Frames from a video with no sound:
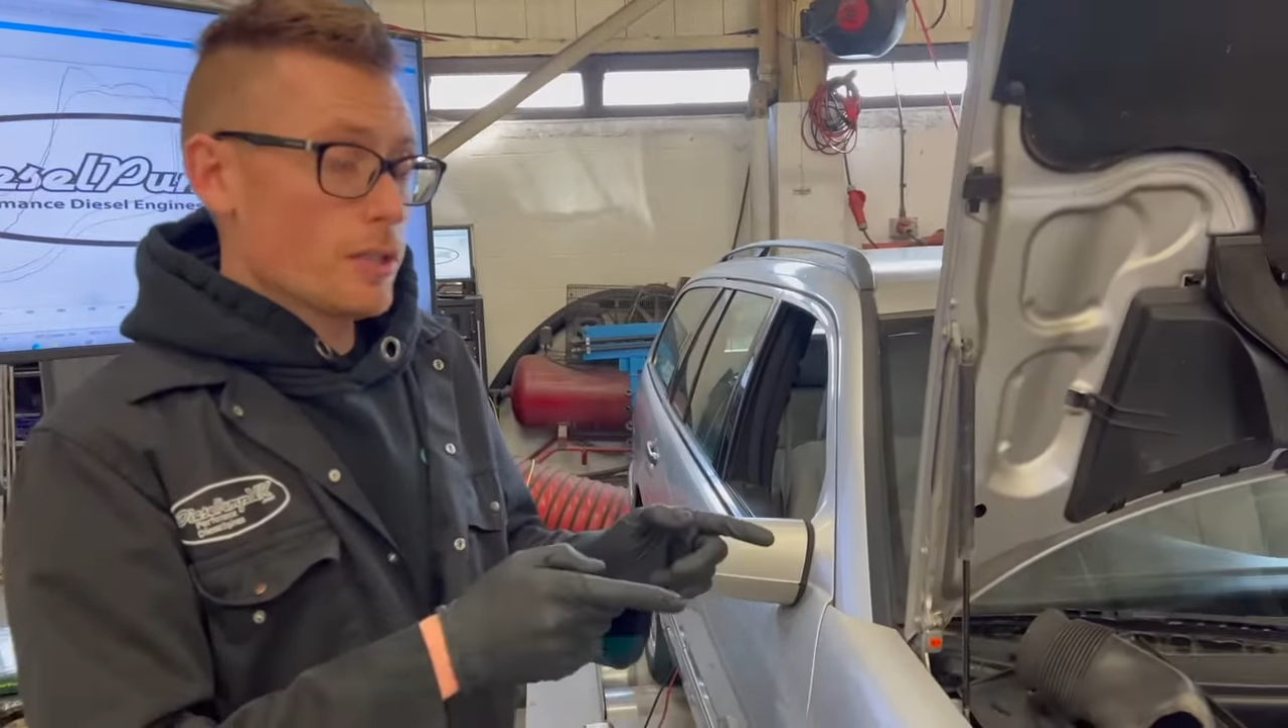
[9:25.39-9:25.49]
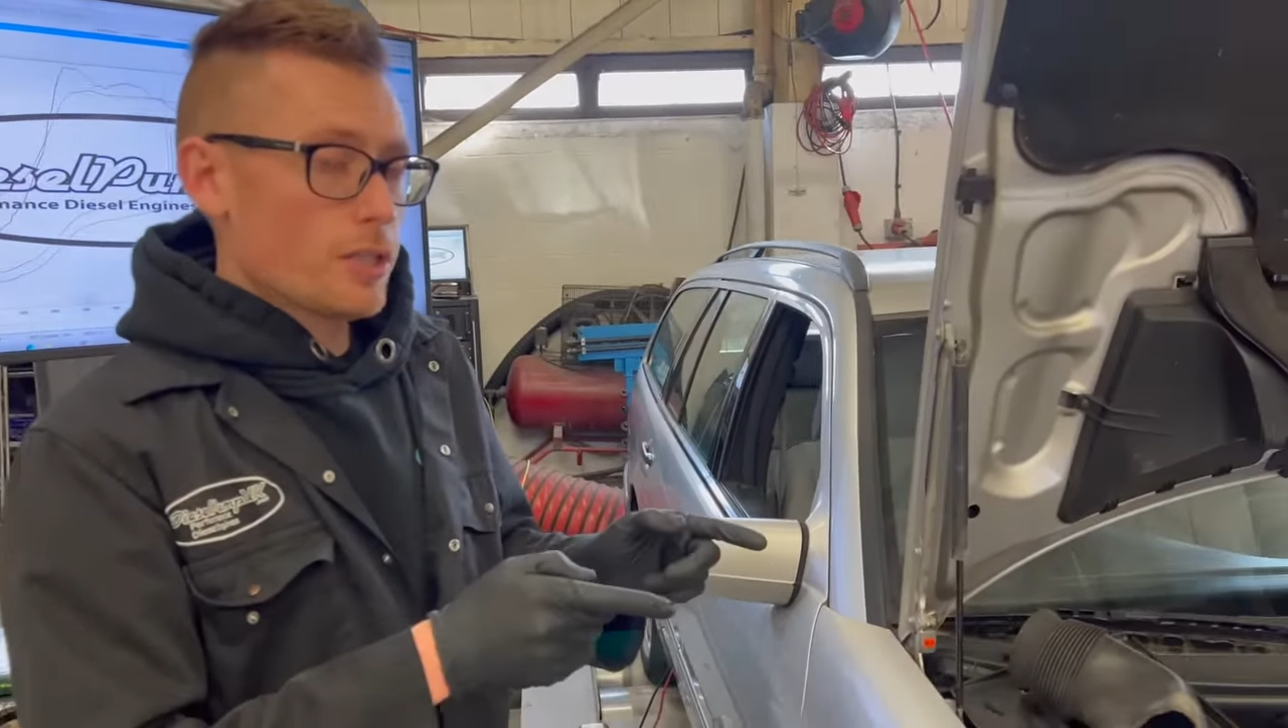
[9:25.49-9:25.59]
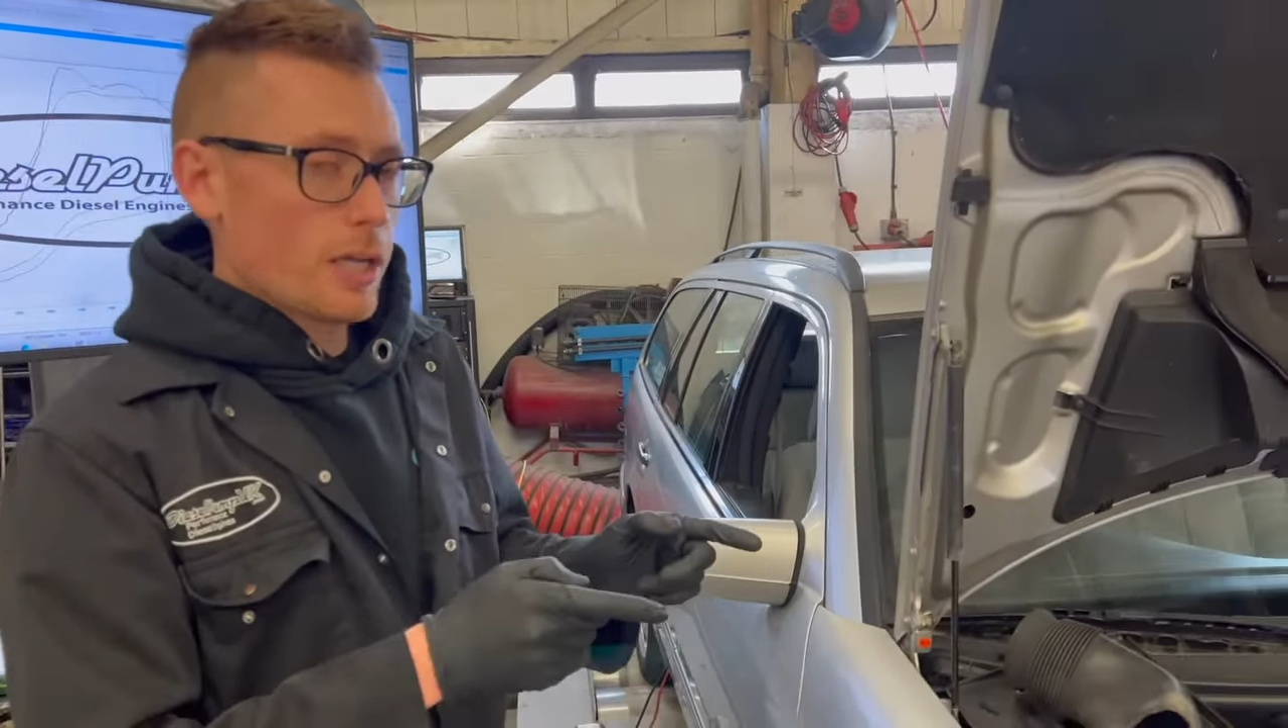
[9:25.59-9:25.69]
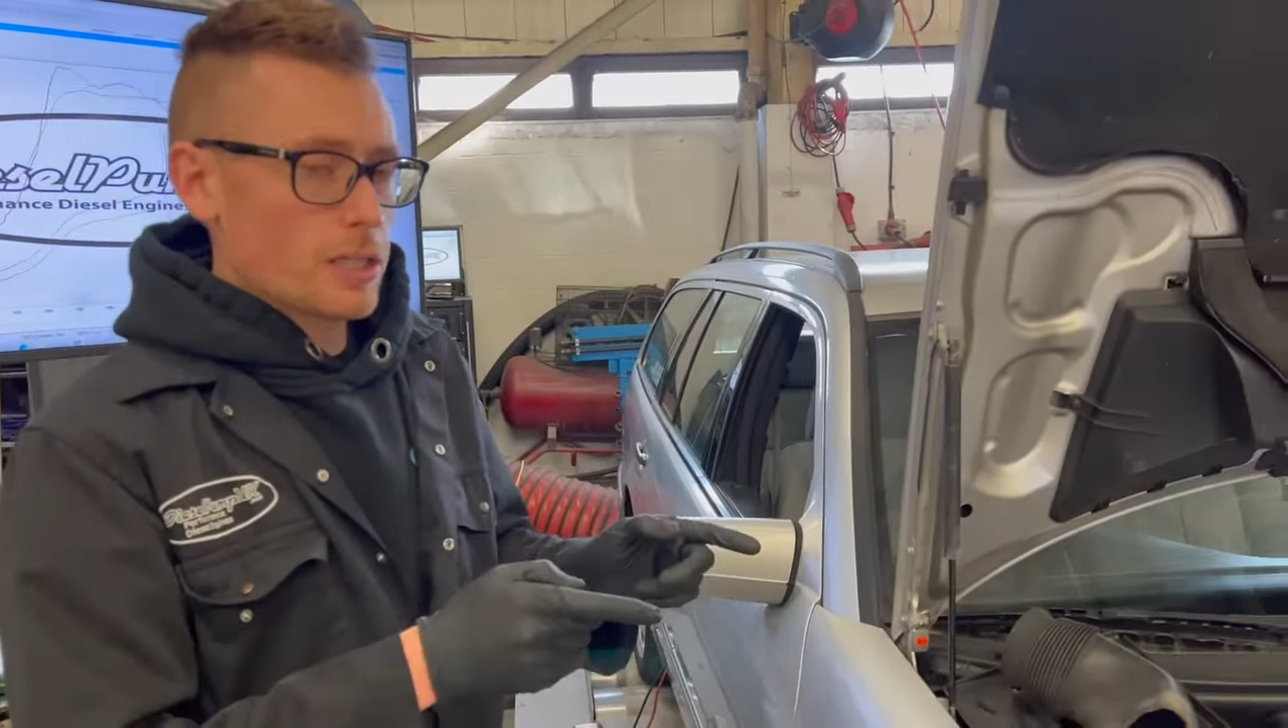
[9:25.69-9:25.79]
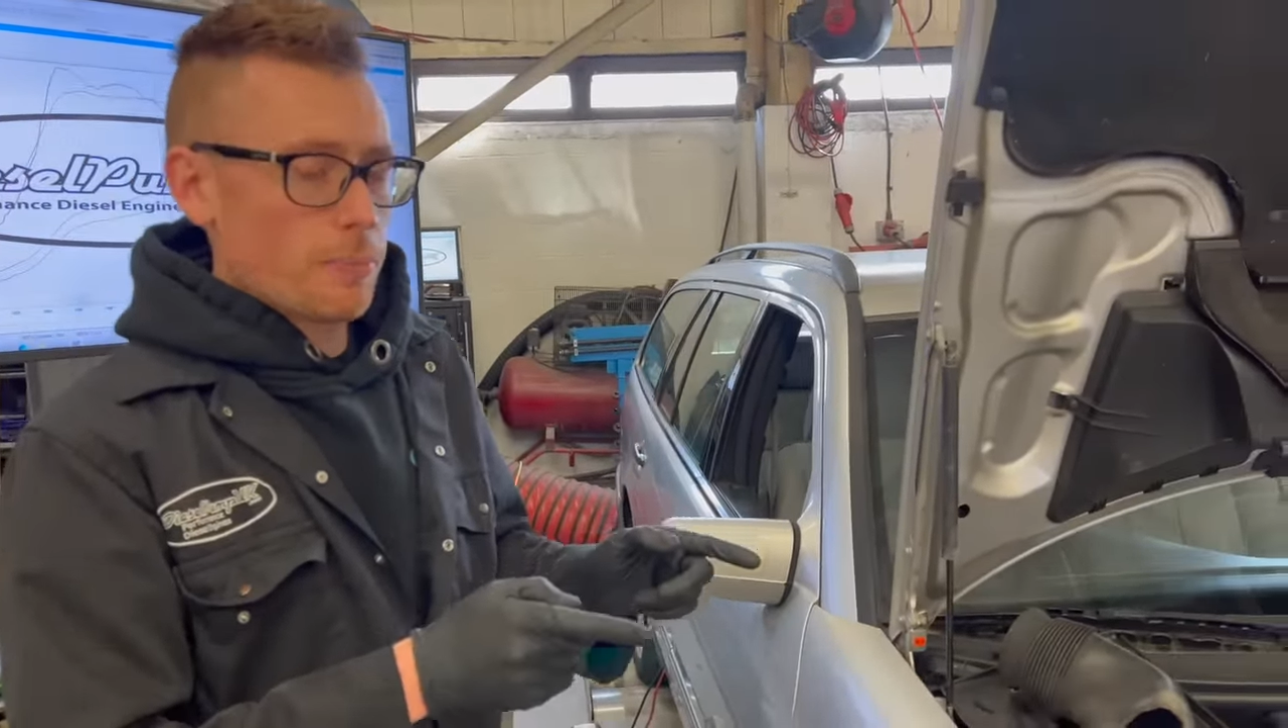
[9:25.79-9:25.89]

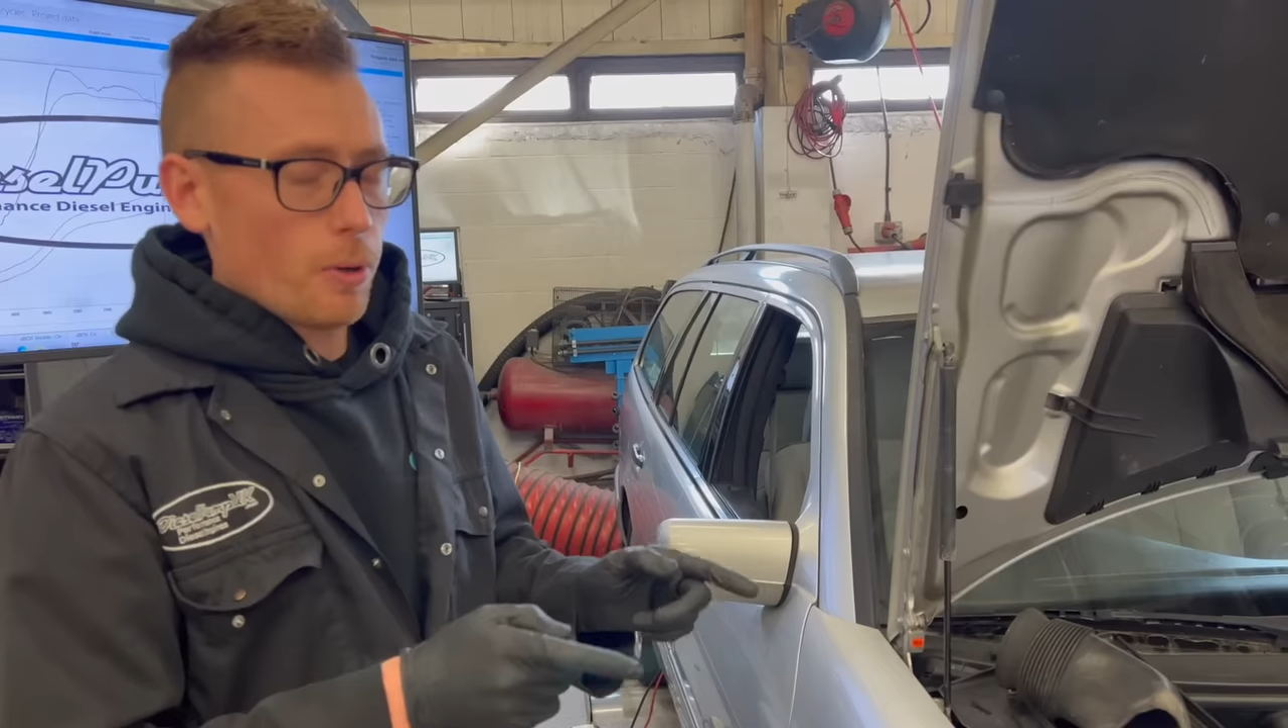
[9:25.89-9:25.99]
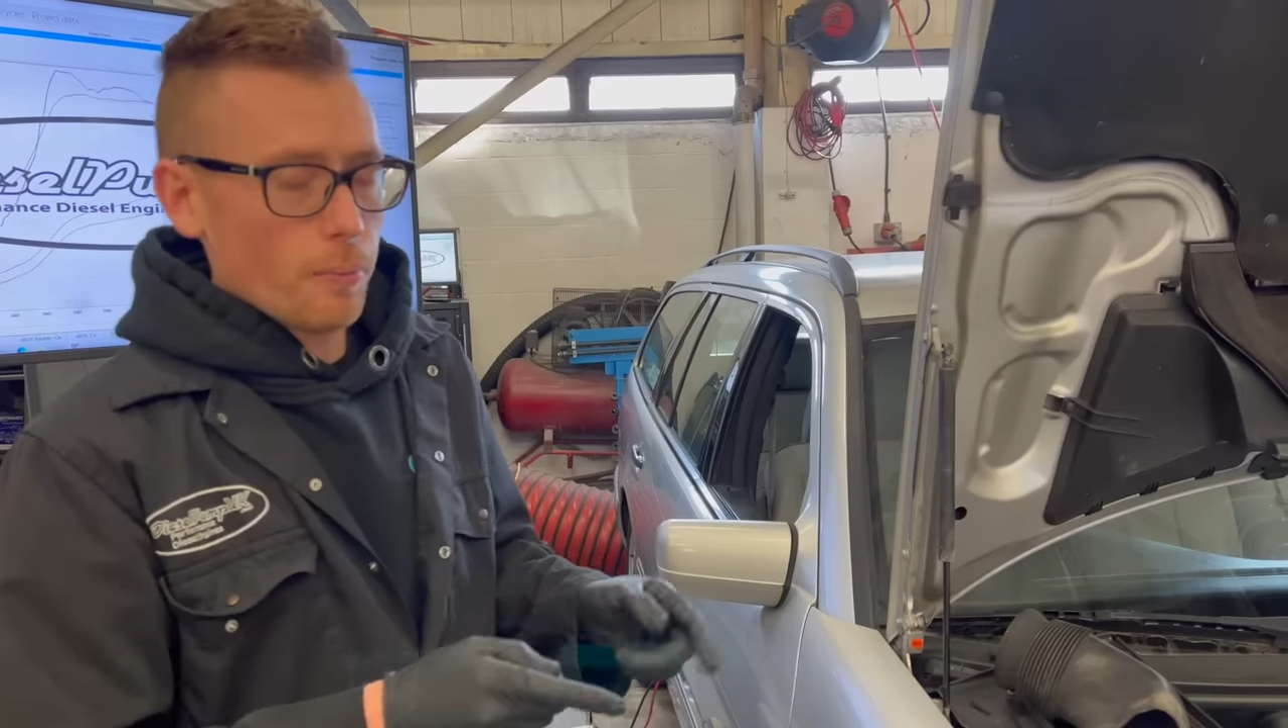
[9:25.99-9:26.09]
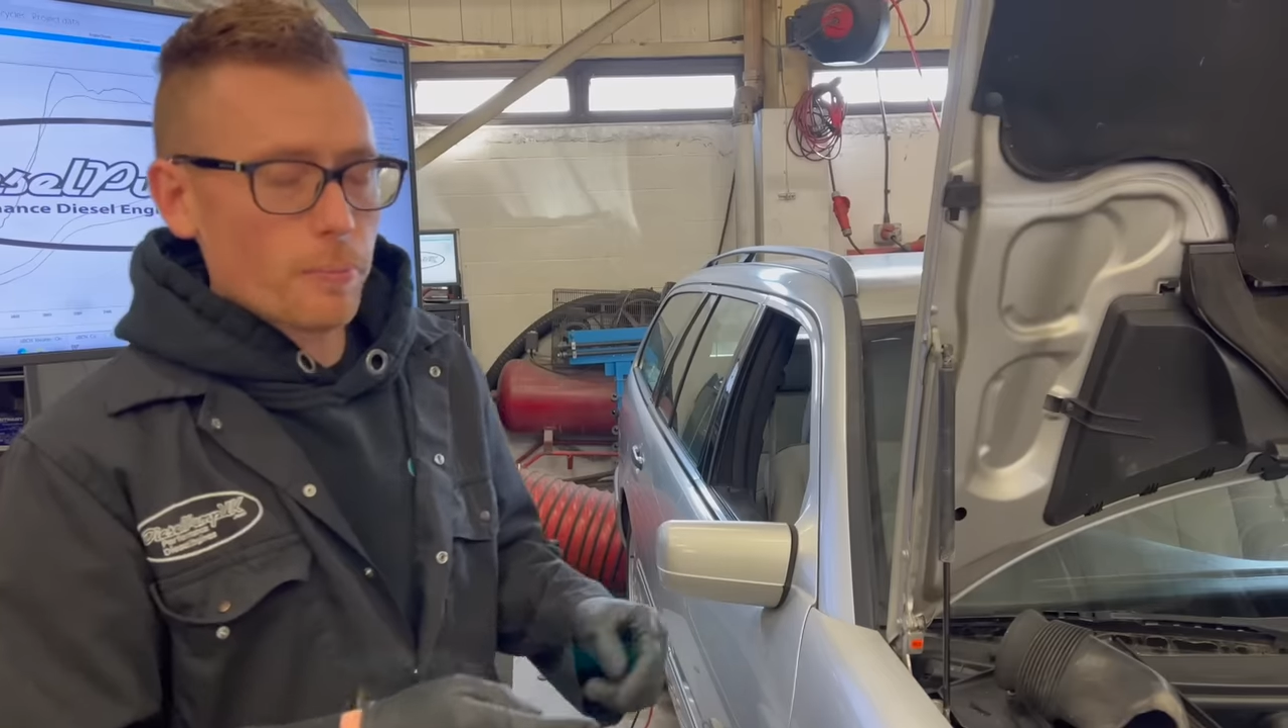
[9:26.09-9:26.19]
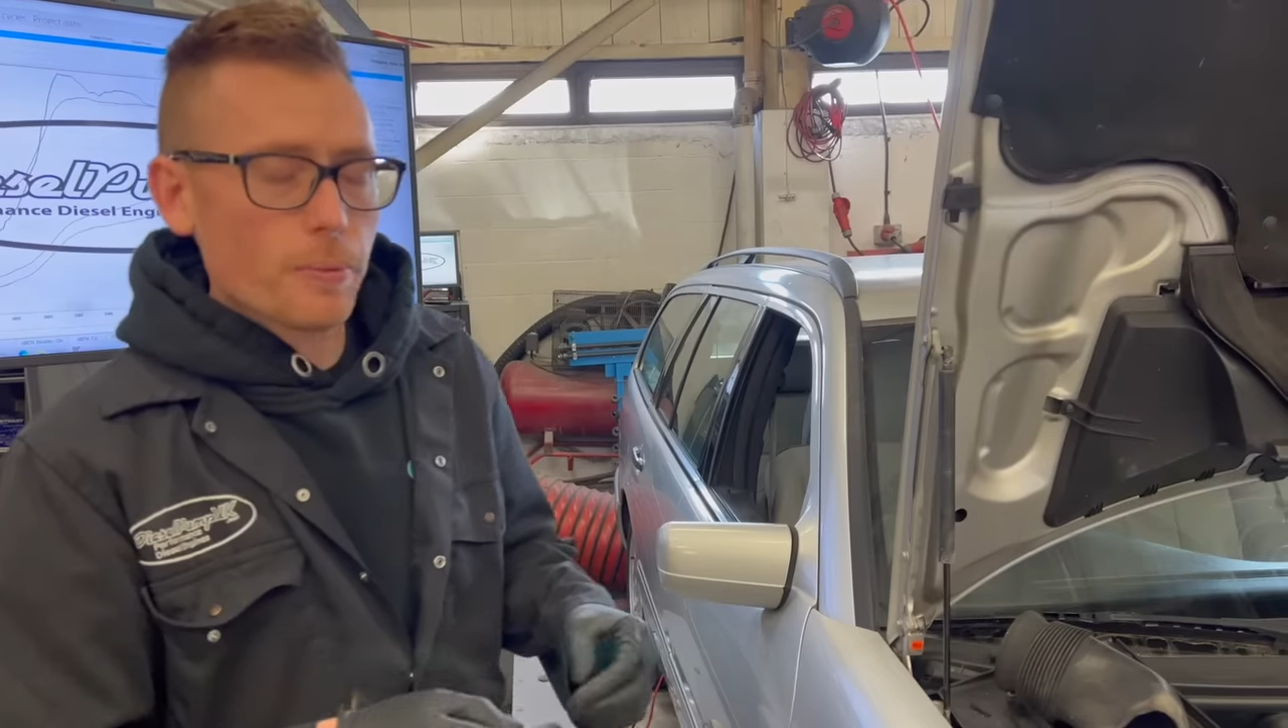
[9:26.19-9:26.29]
injector pump